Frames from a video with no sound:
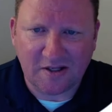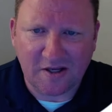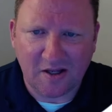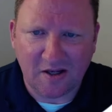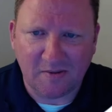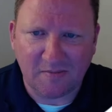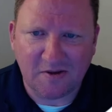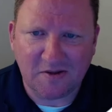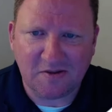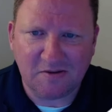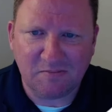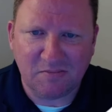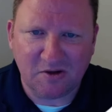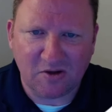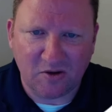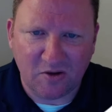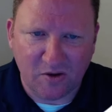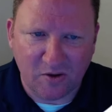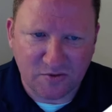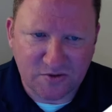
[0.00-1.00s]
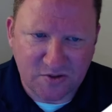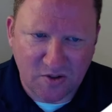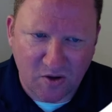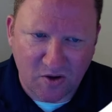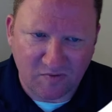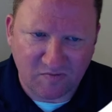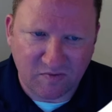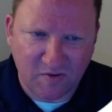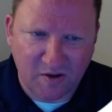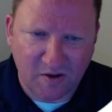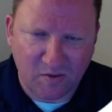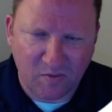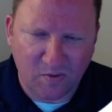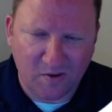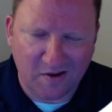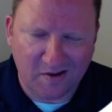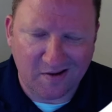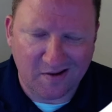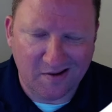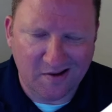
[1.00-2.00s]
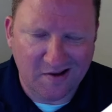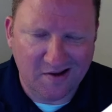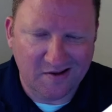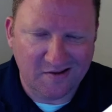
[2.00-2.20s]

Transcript: the element, but close it off right away.